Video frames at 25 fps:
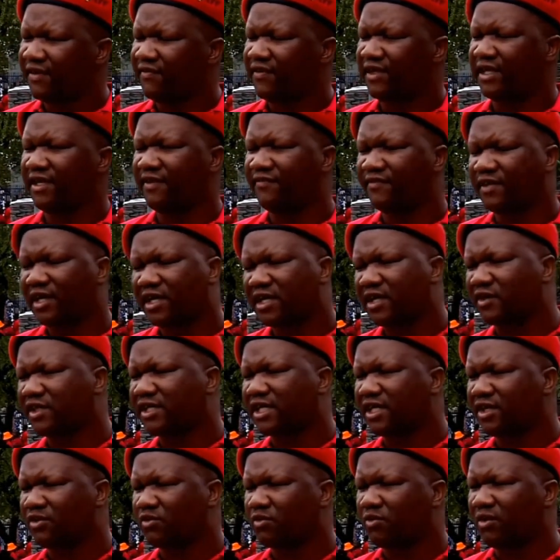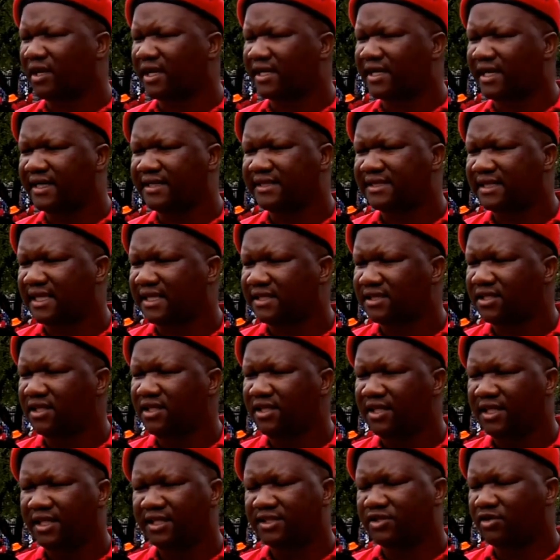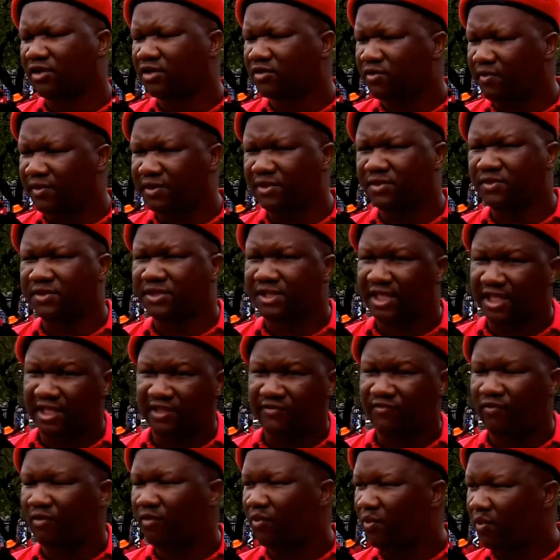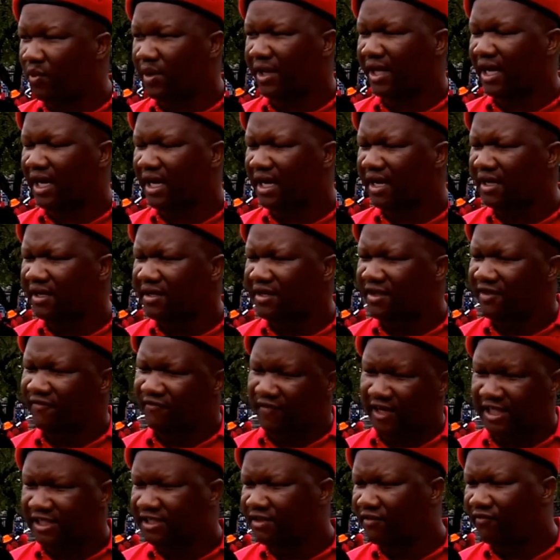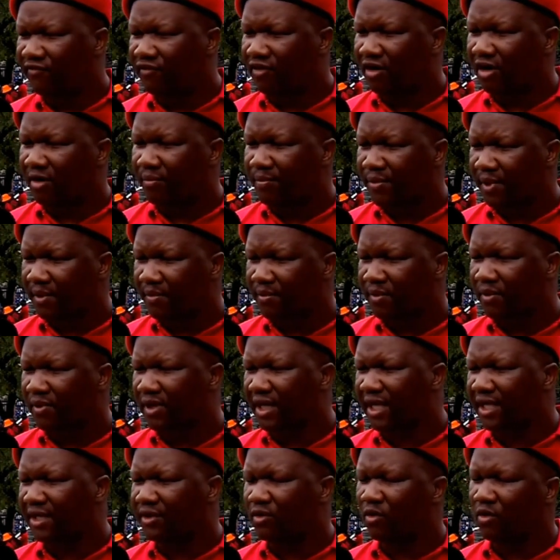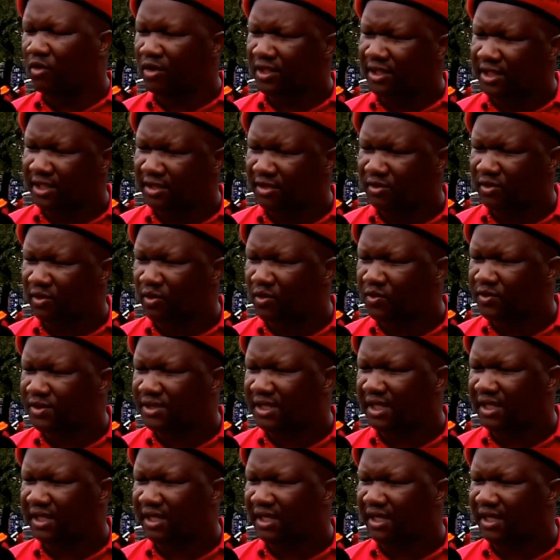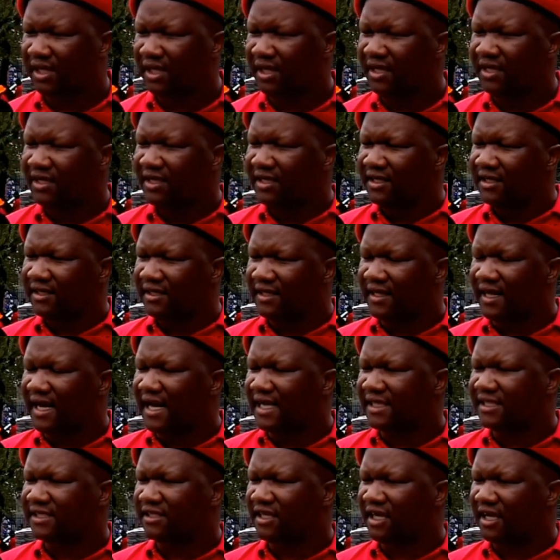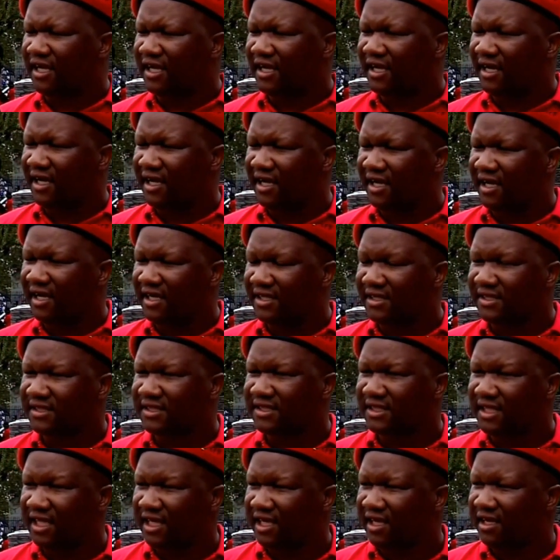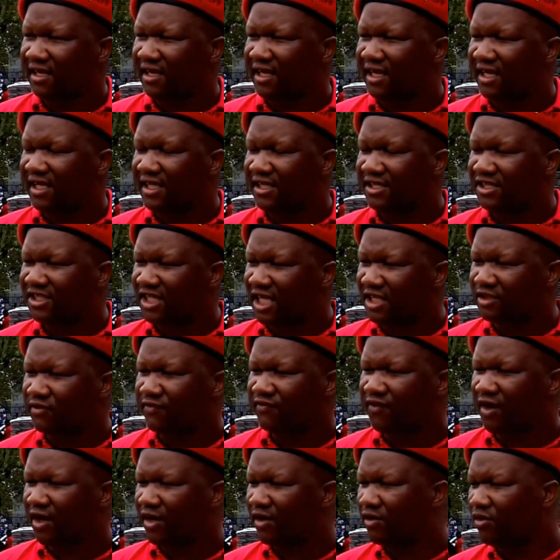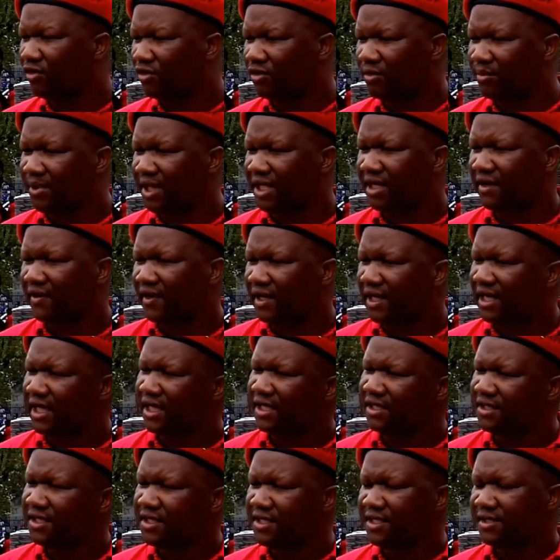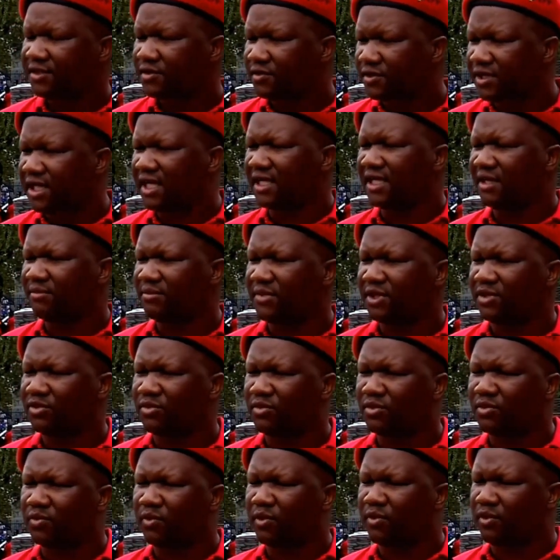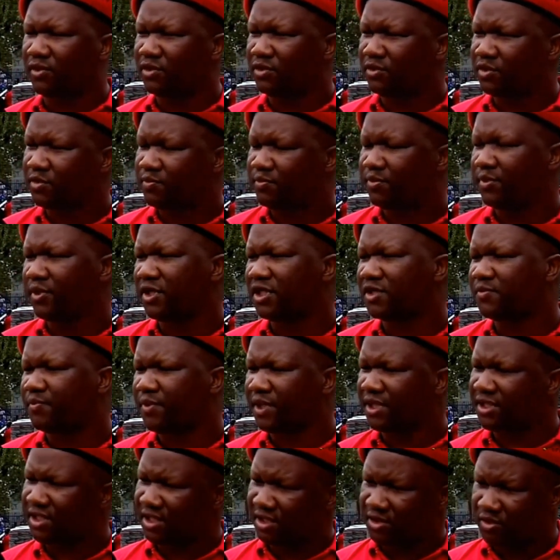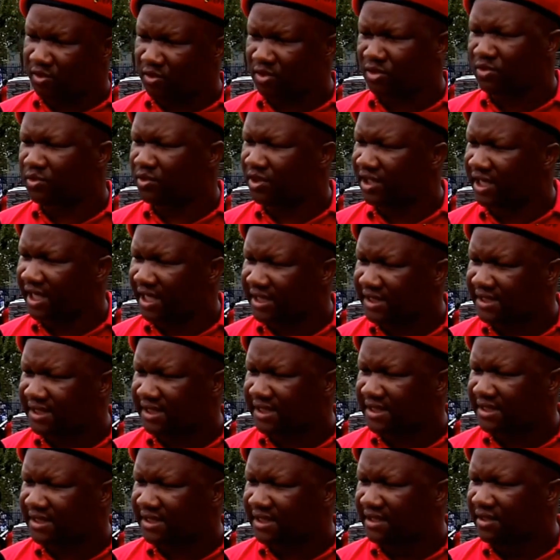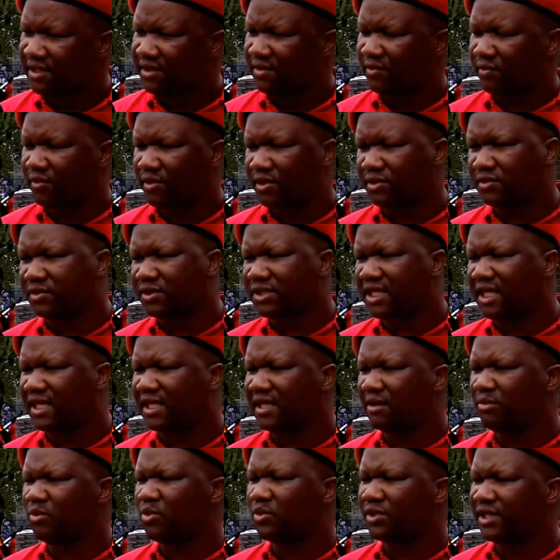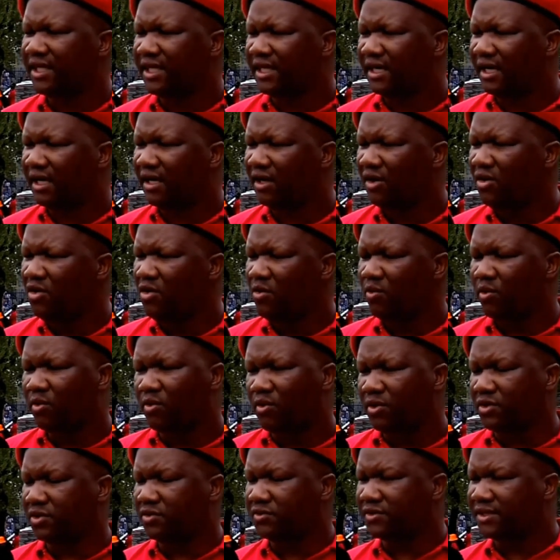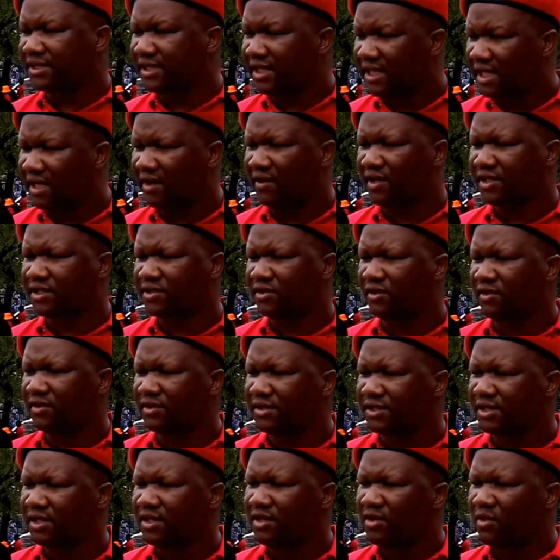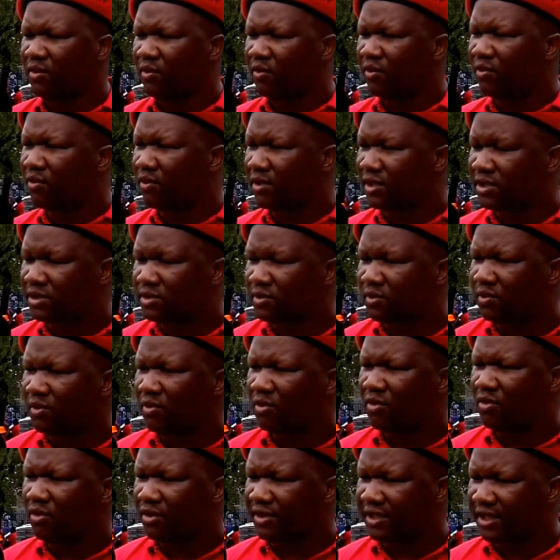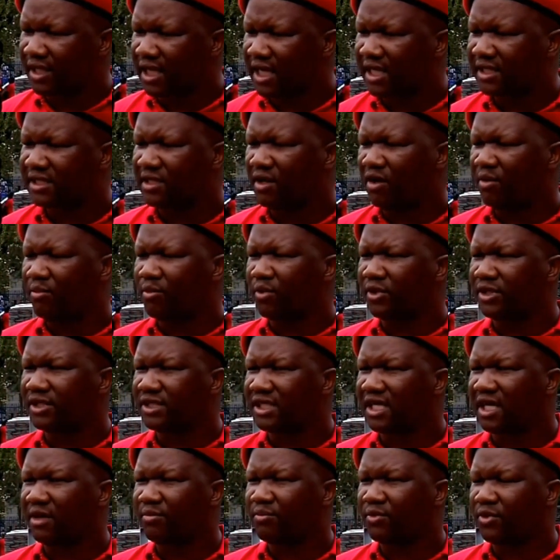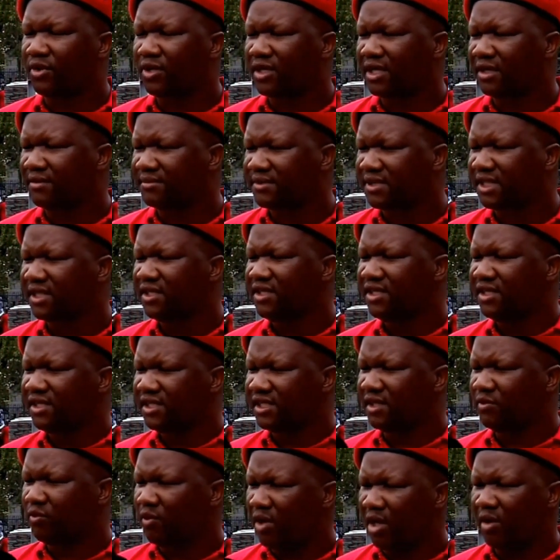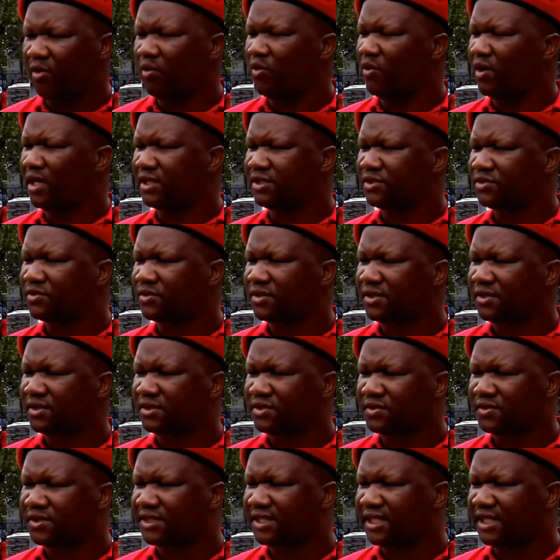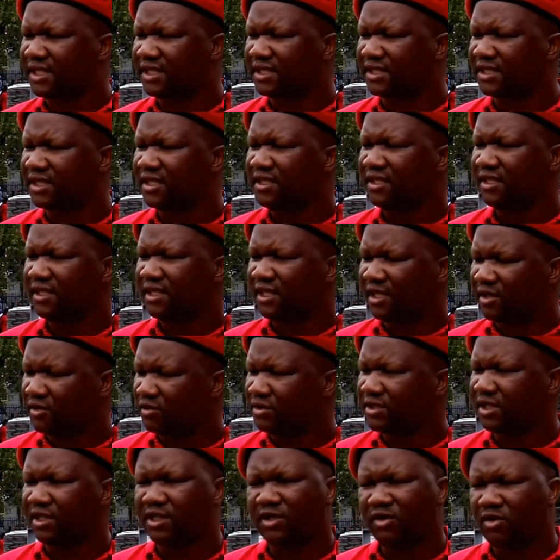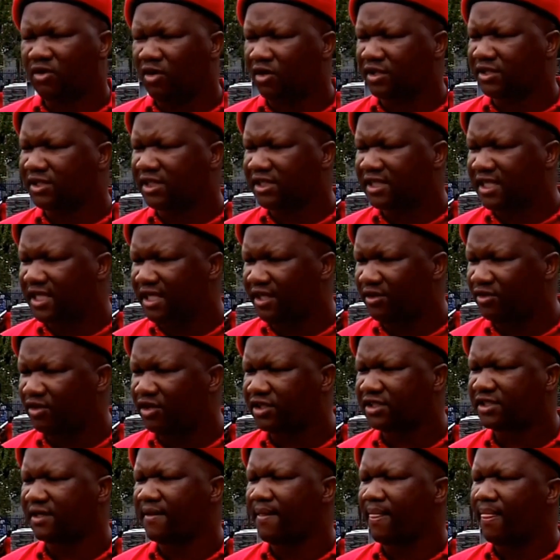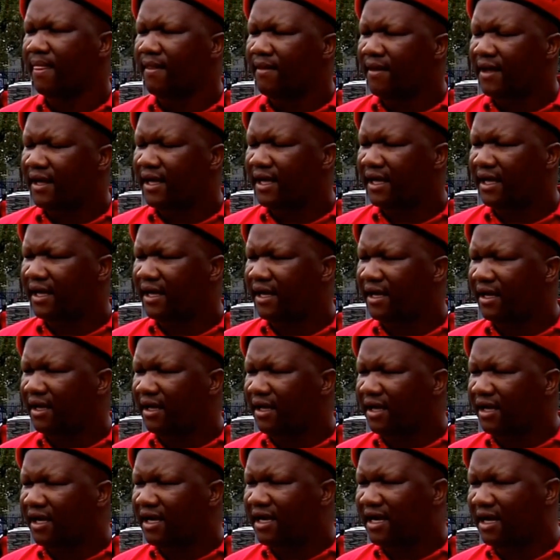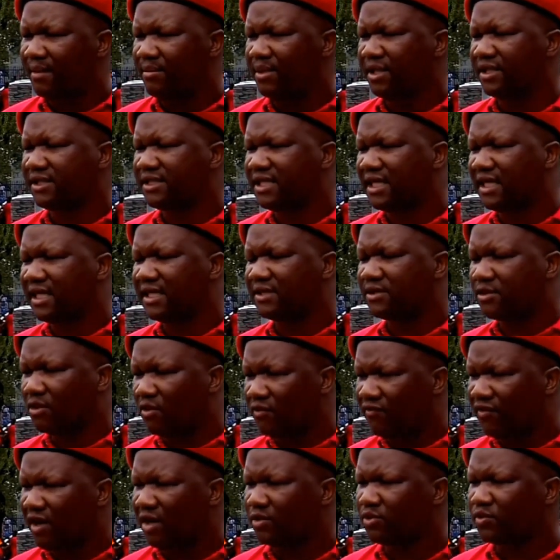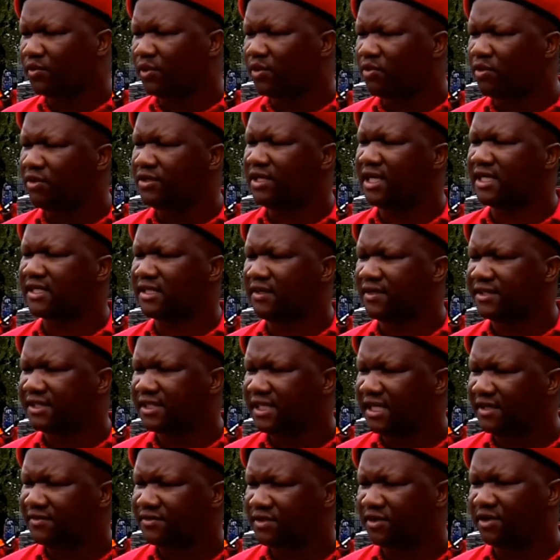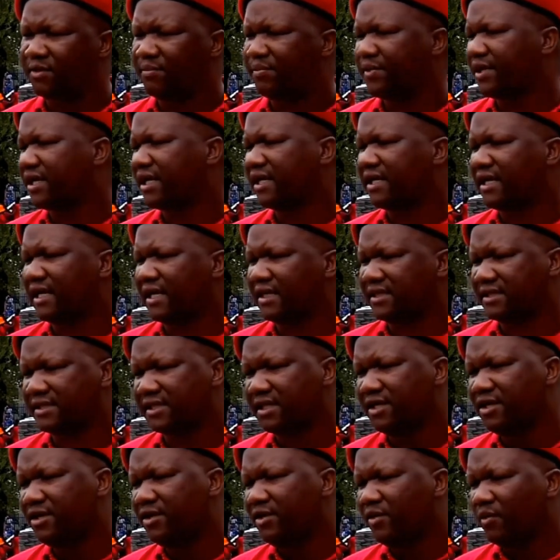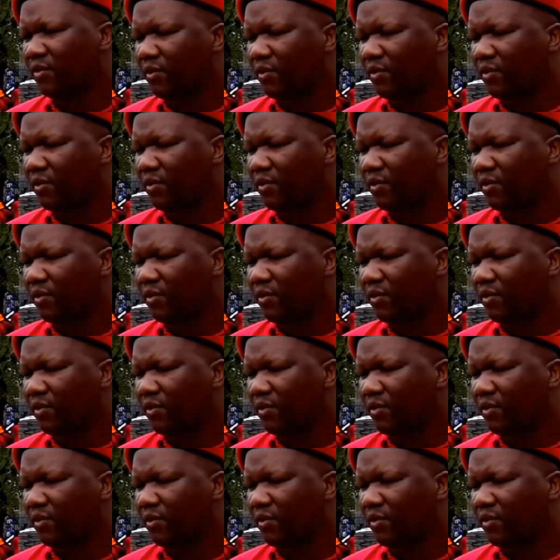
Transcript: Even if the court can rule against us, it's not going to change for who we are, fighting for our people and holding those uh, that uh, still uh, in charge of our economy and our land to tell them the truth. We're going to speak the truth to the racist, we're going to tell them them who they are. We're going to sing our songs. We're going to conduct our political programs the way we want to, to see it, including court. It cannot uh, uh, come and tell us of how to conduct ourselves on the picket lines.